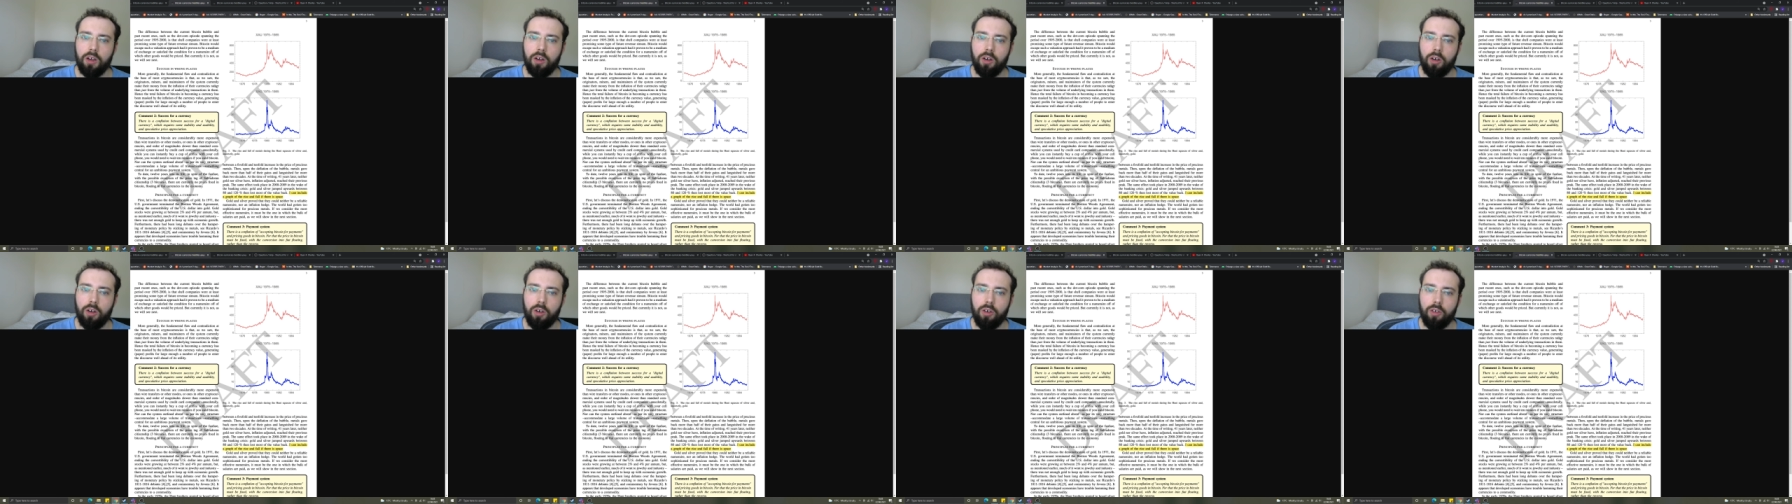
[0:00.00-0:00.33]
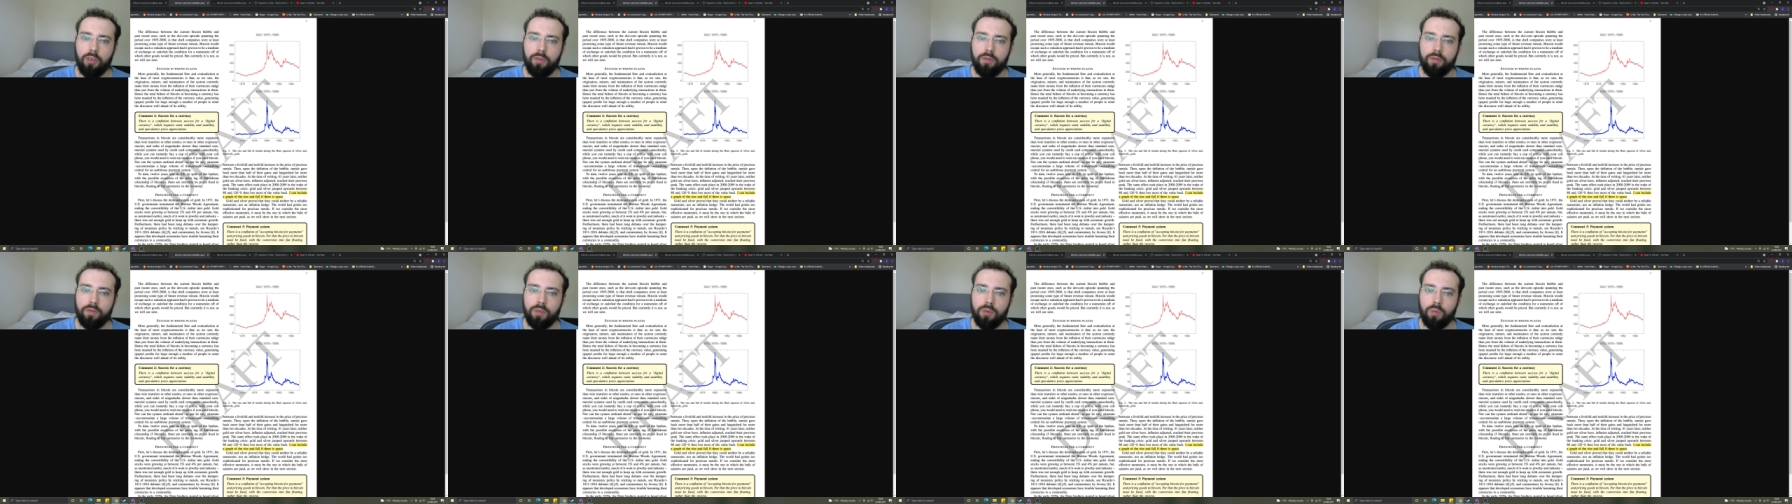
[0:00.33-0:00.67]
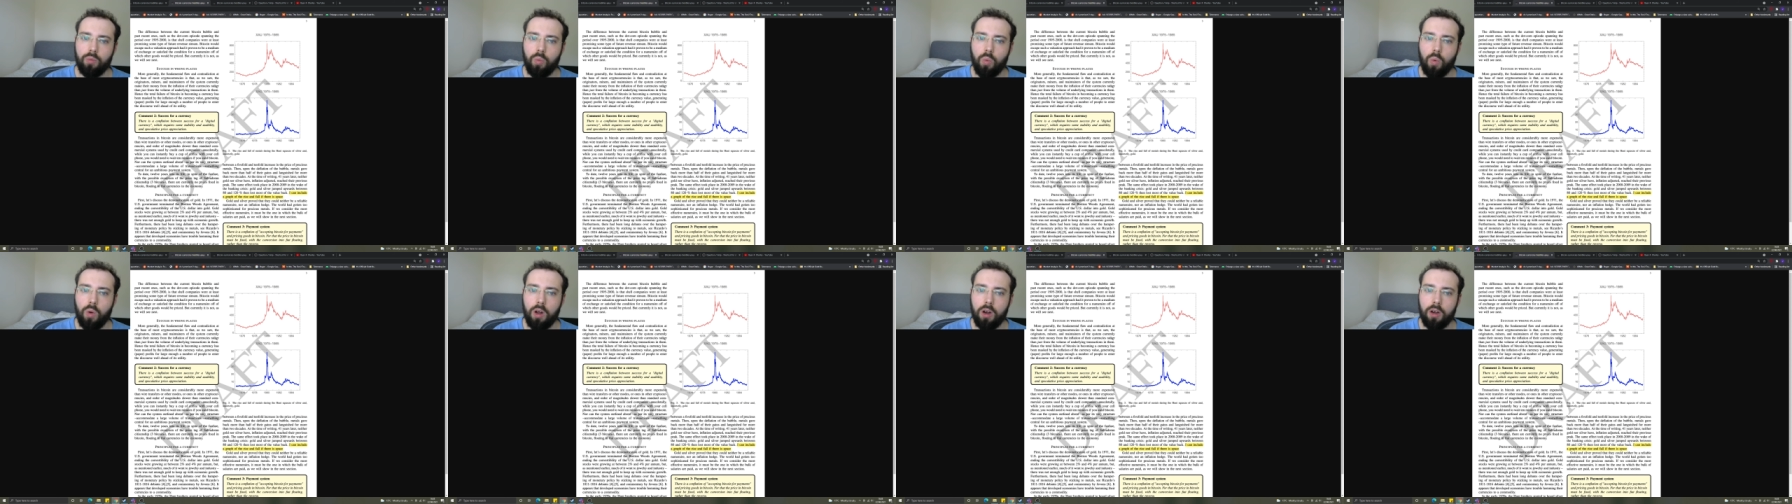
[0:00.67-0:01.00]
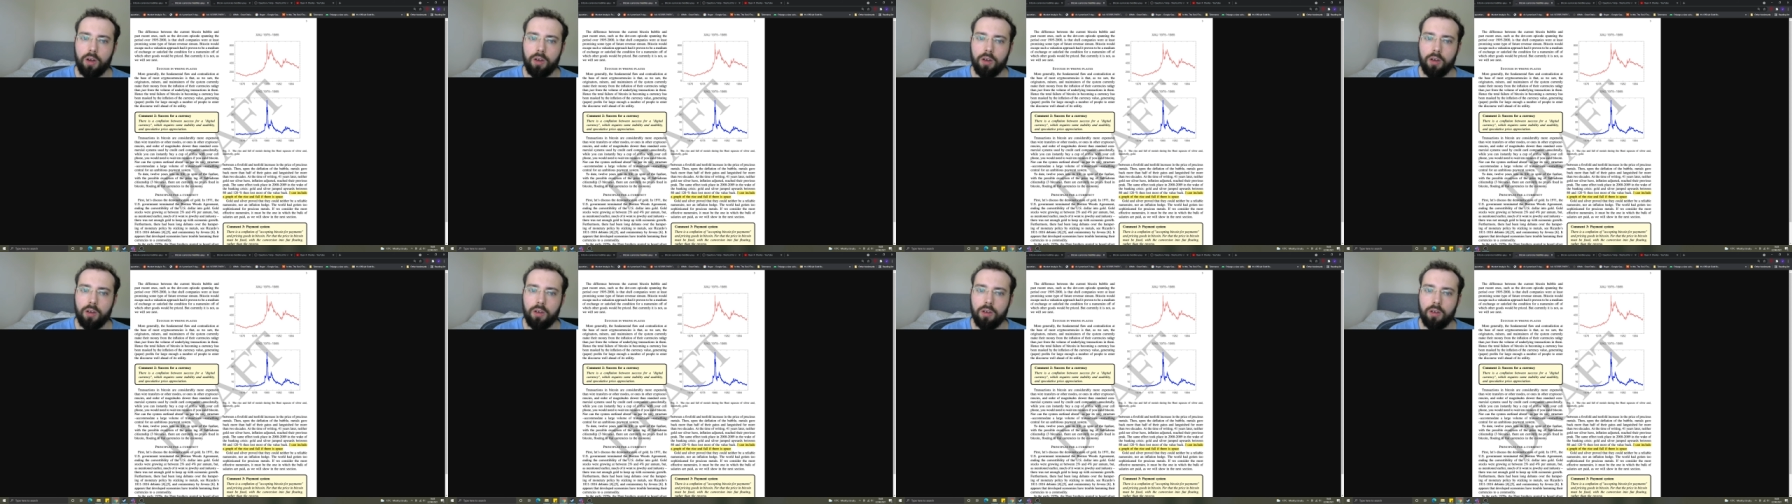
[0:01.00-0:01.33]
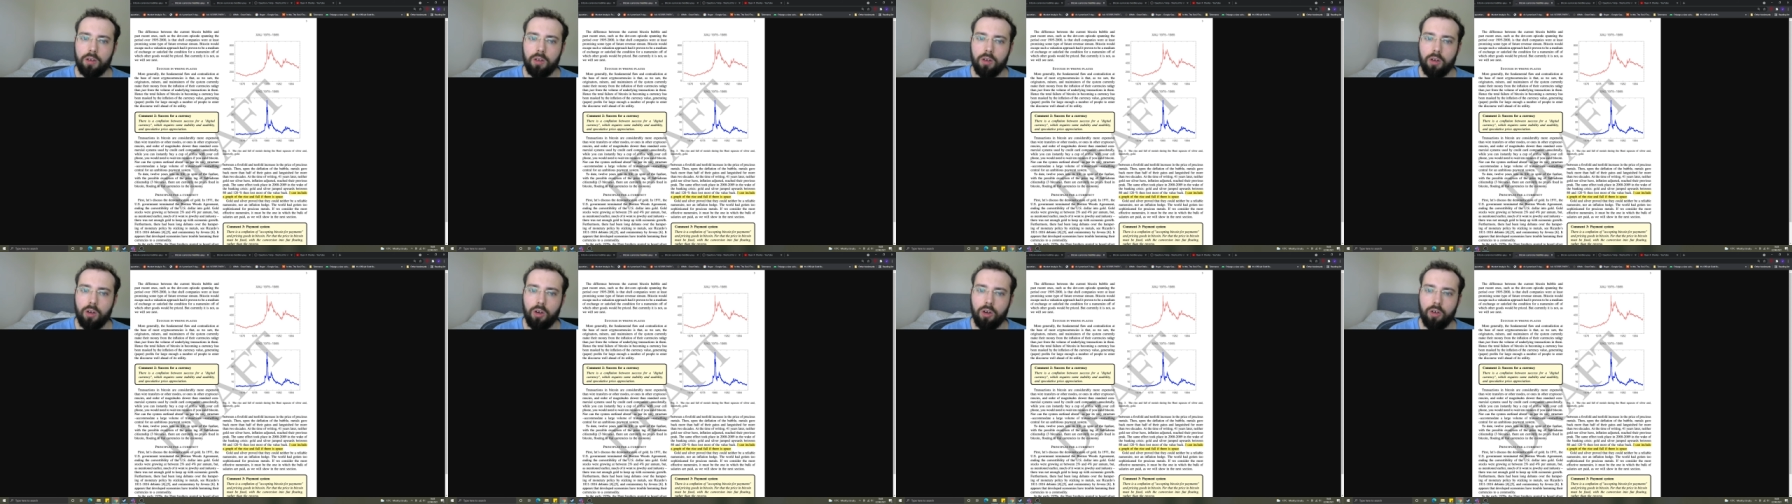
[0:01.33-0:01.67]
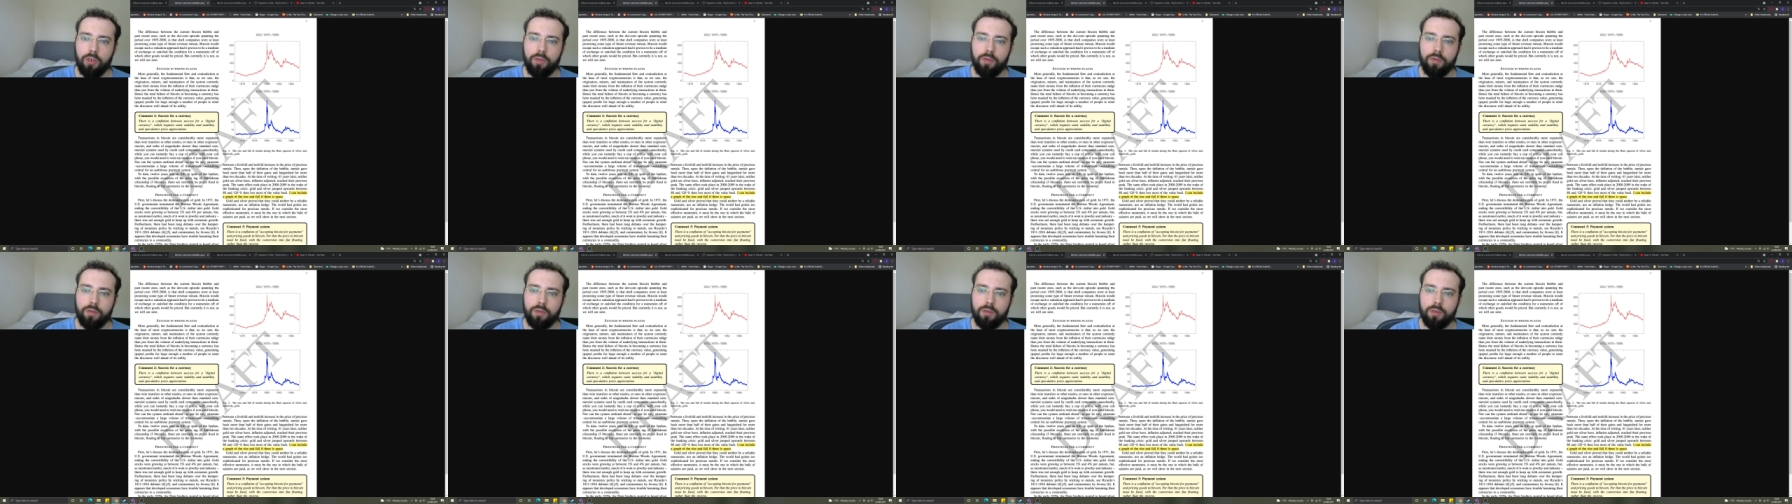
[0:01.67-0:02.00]
of one off
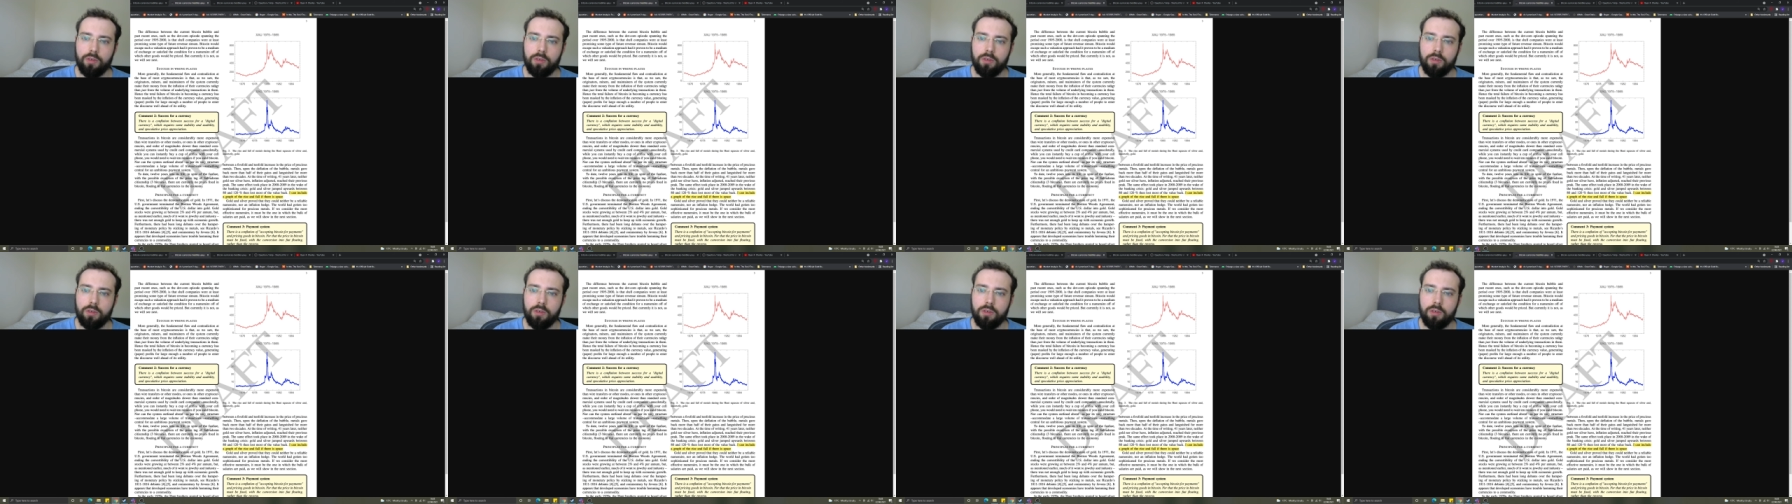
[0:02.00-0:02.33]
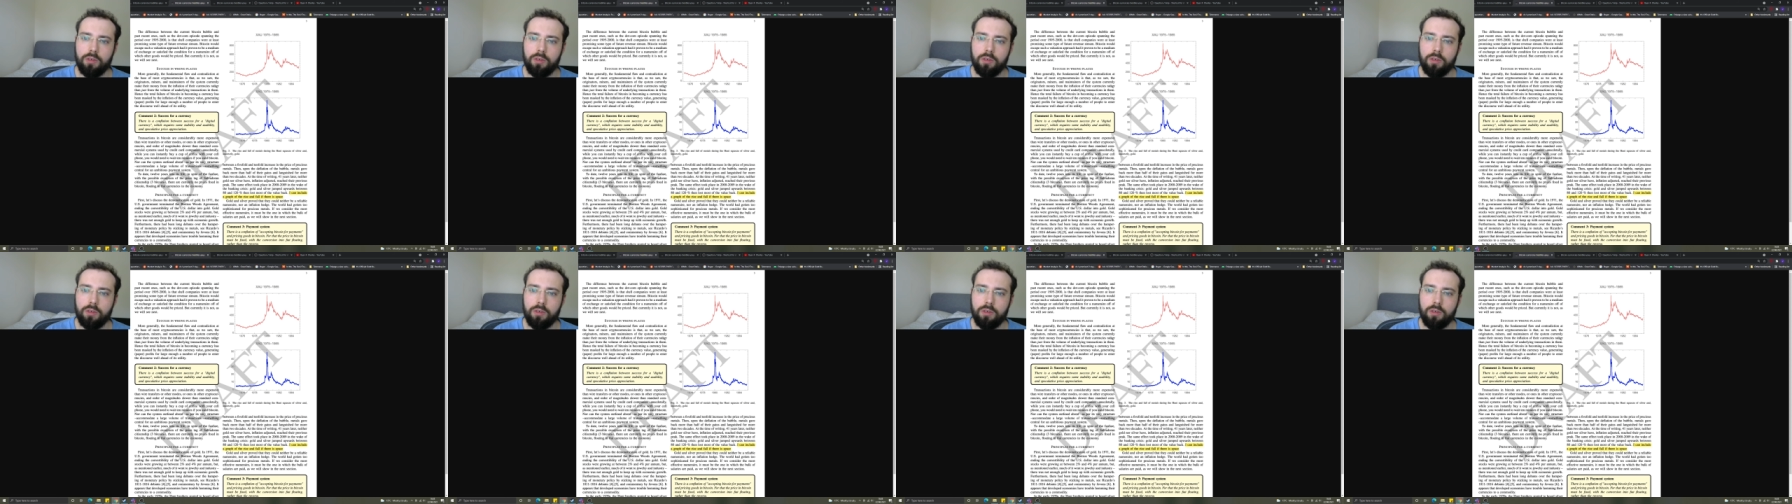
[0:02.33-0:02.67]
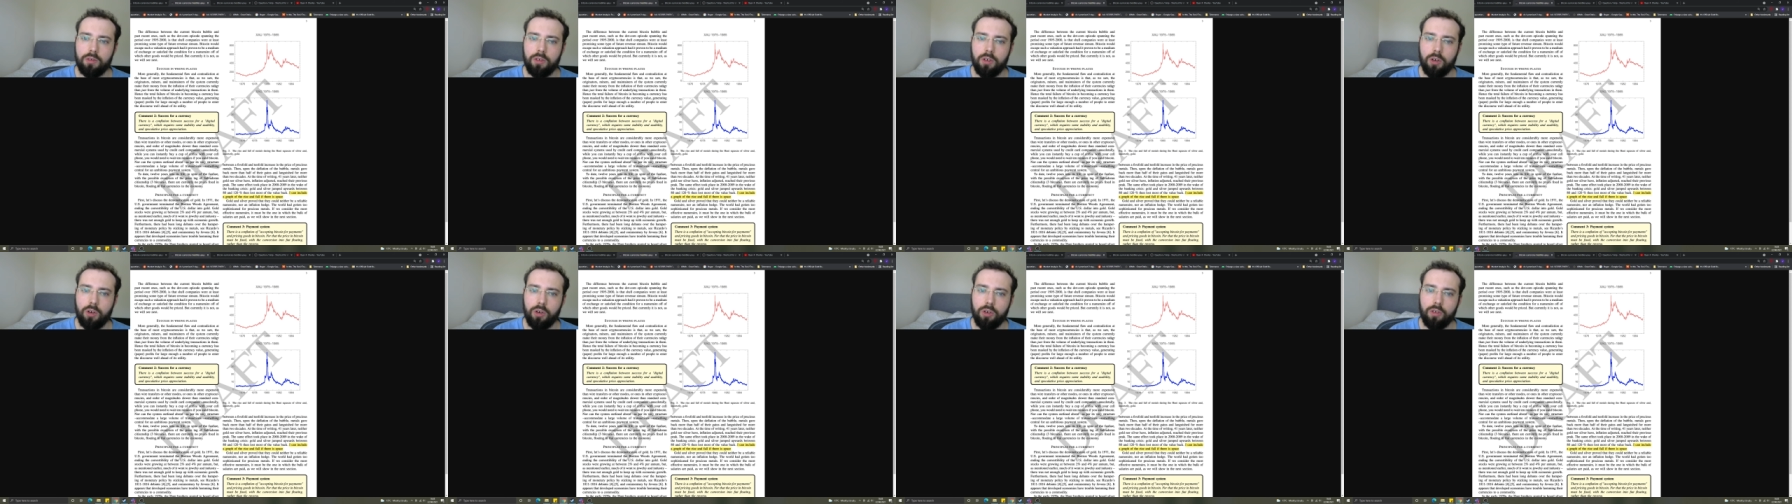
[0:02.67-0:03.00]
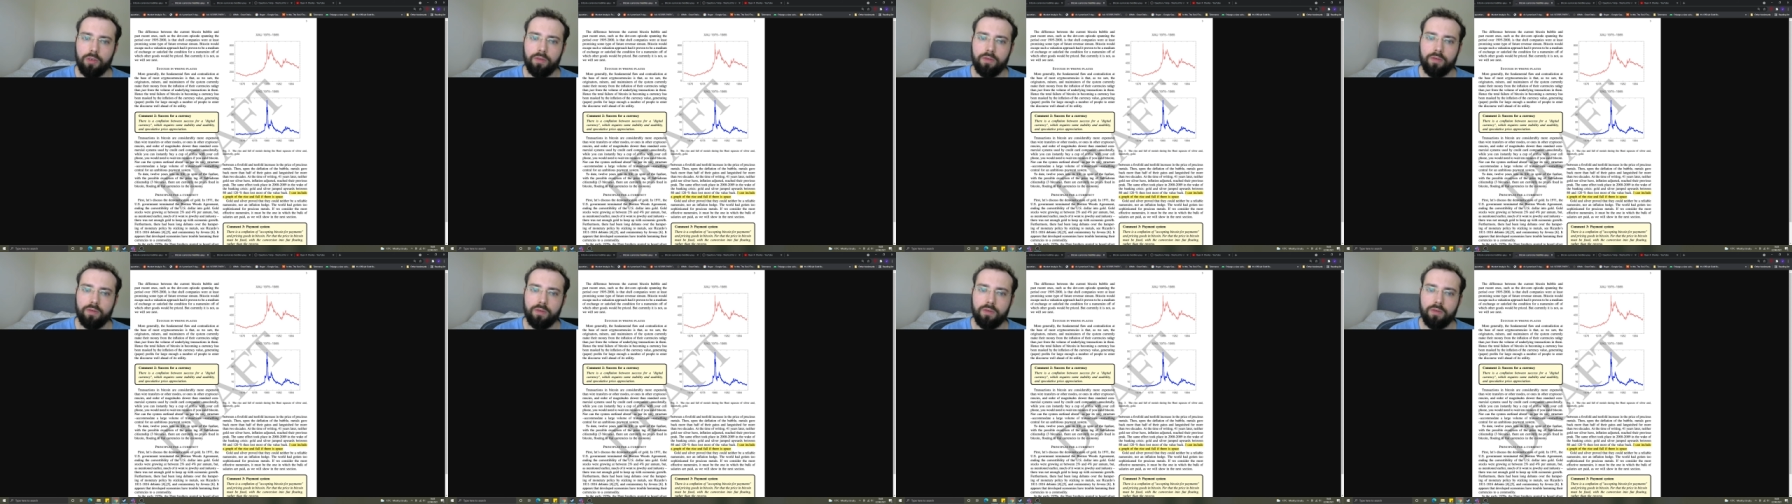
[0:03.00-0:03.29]
of